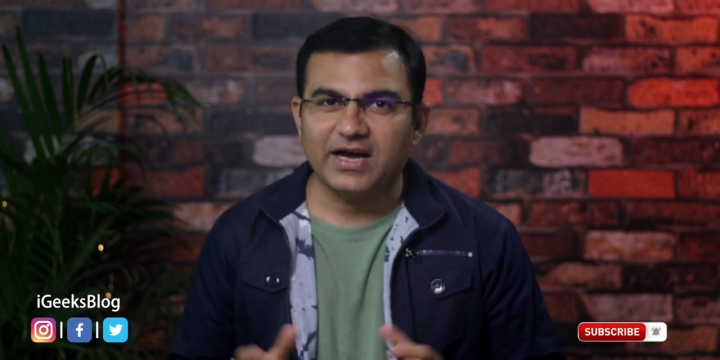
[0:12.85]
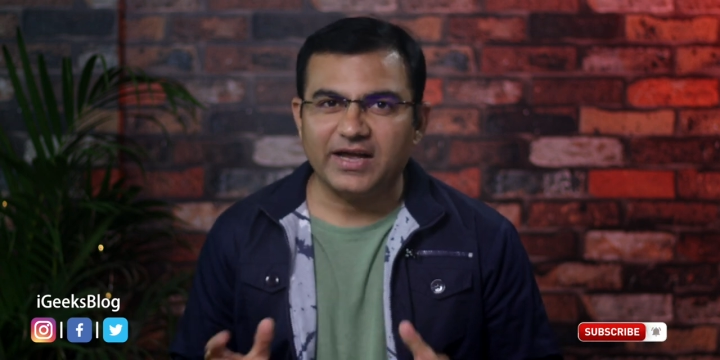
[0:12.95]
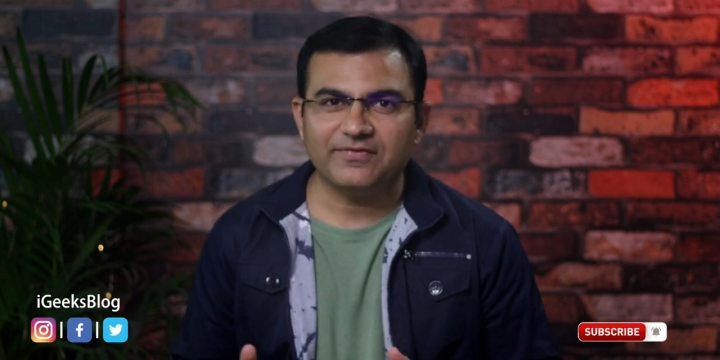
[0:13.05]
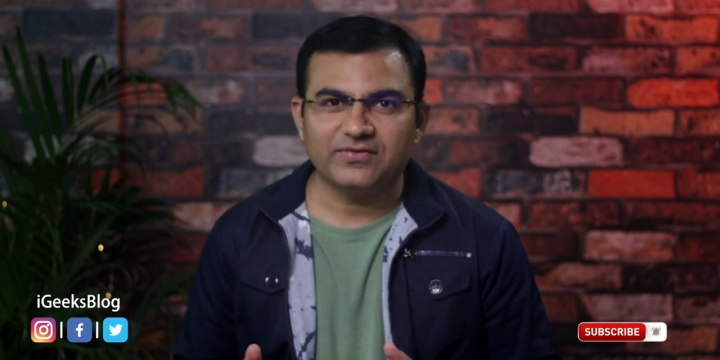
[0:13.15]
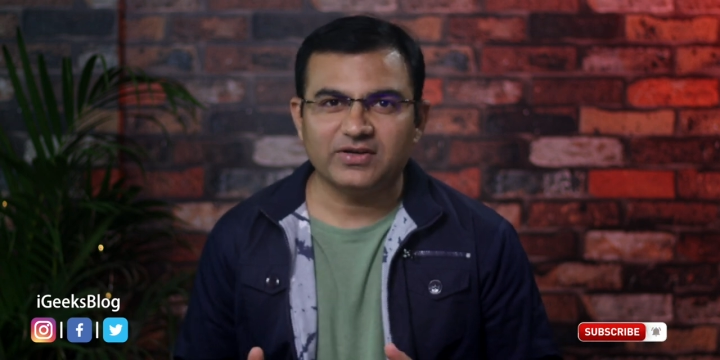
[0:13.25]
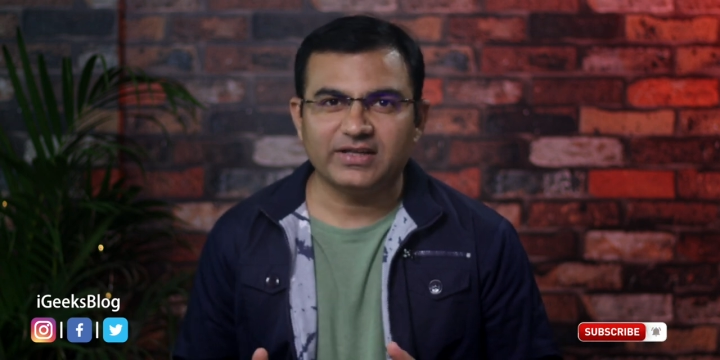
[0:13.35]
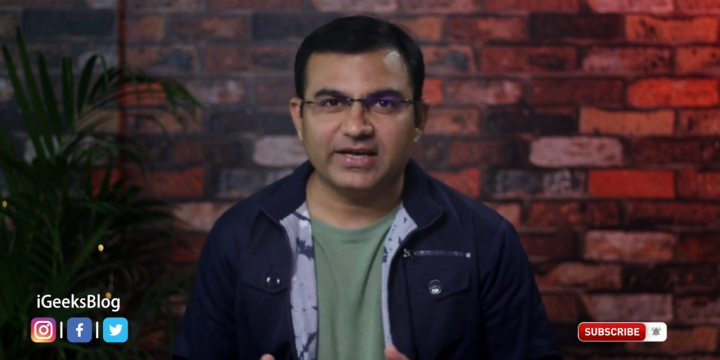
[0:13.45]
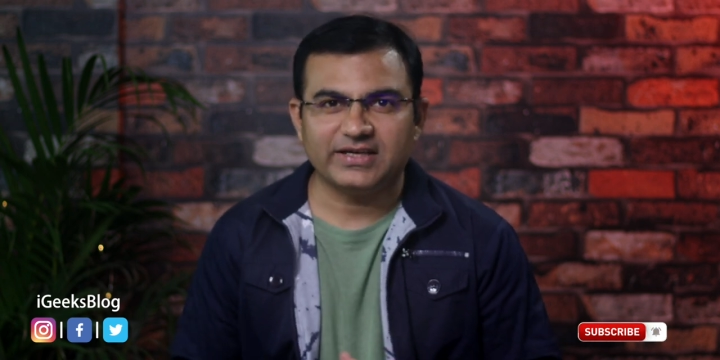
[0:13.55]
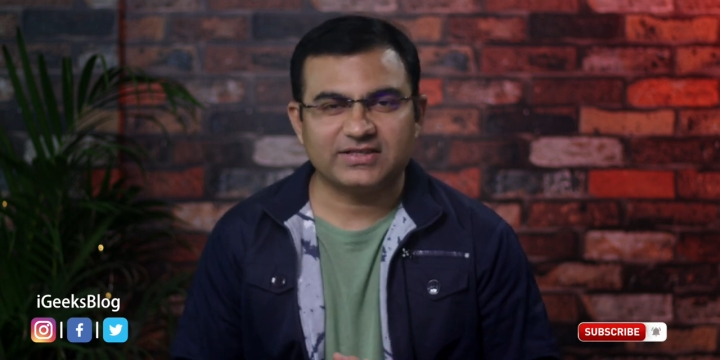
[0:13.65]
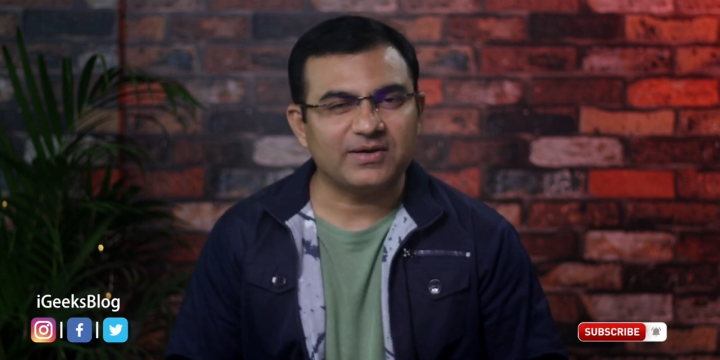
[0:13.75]
iPhone
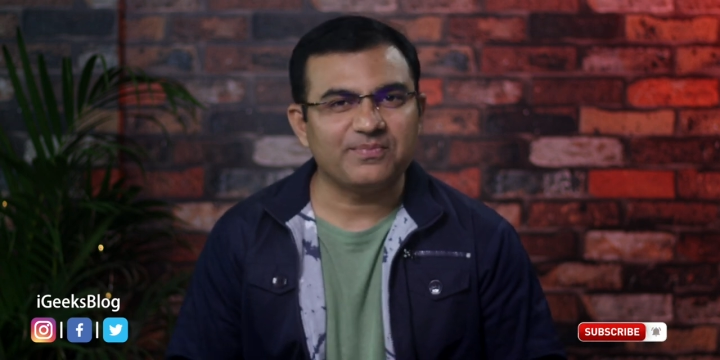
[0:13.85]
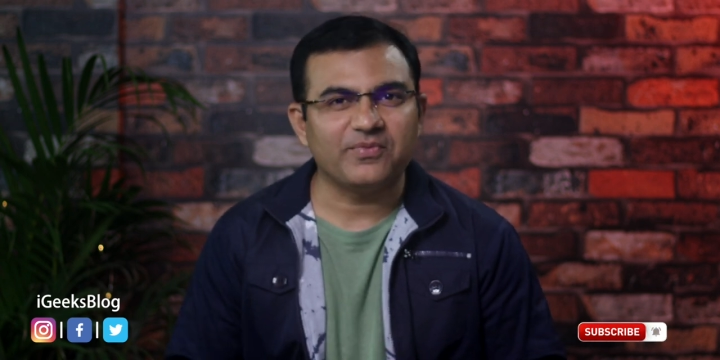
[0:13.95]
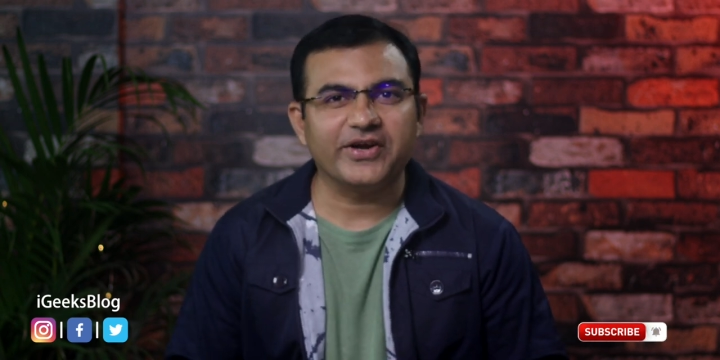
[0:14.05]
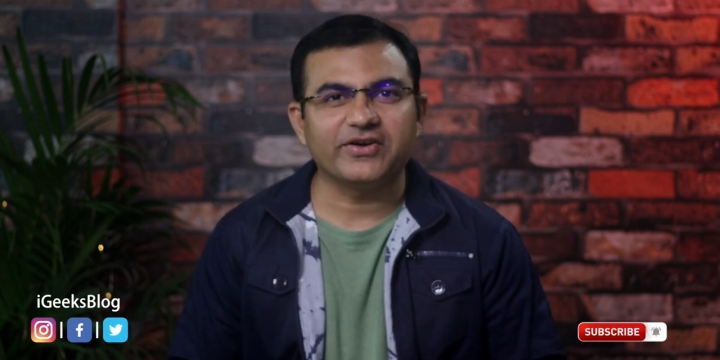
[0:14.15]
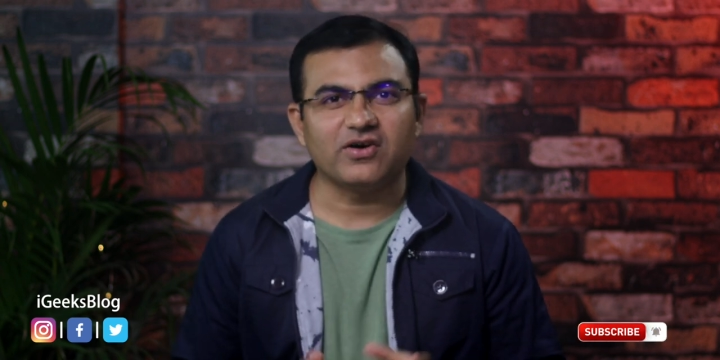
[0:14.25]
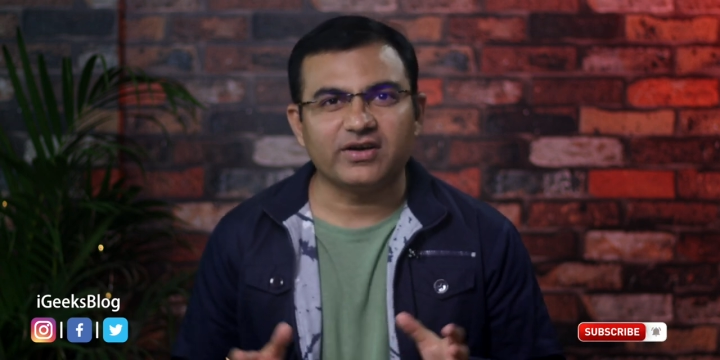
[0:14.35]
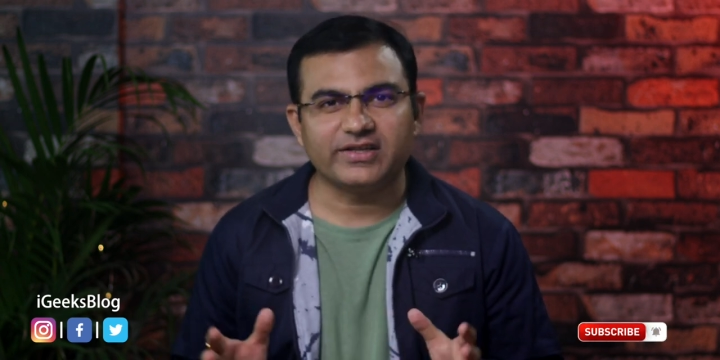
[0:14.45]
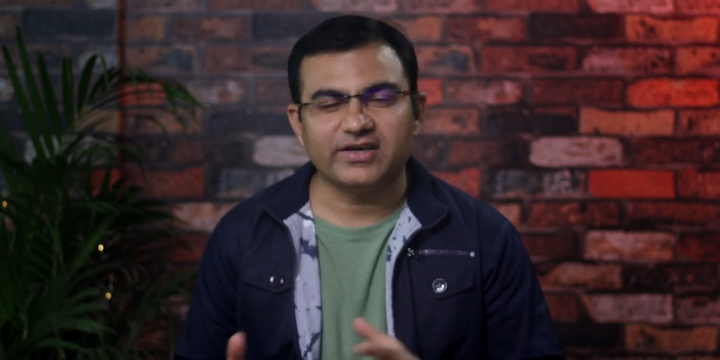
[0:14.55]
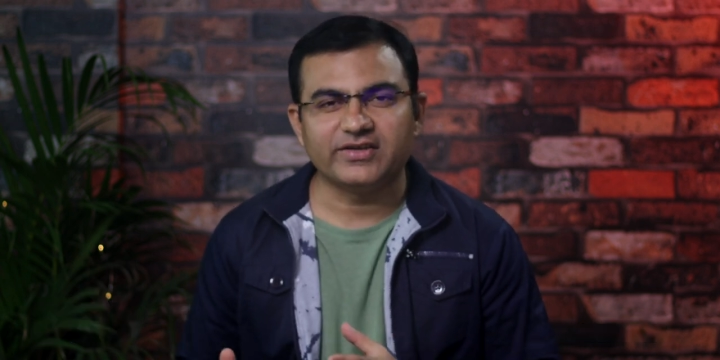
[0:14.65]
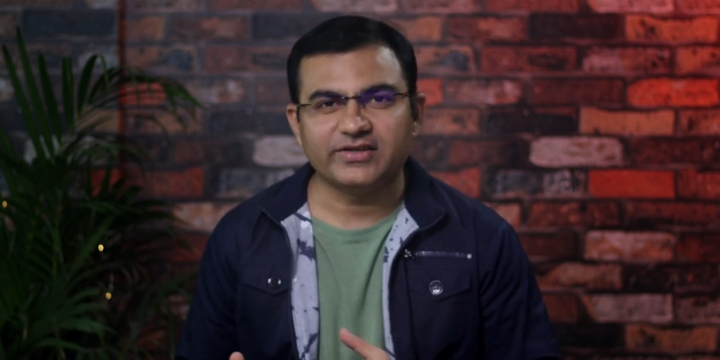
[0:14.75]
at some point or
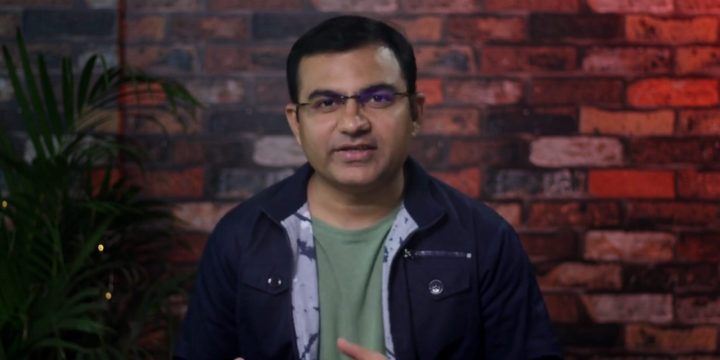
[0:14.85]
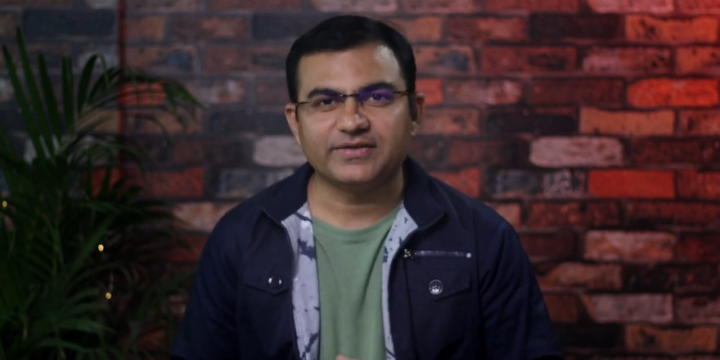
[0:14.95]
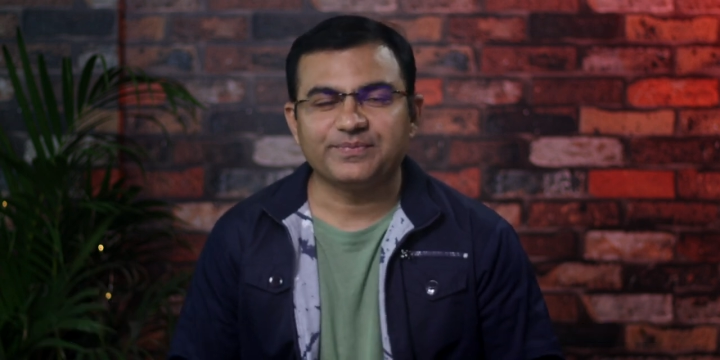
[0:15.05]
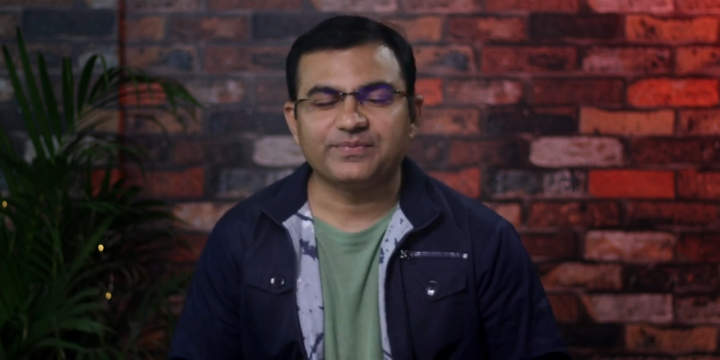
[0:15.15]
the other.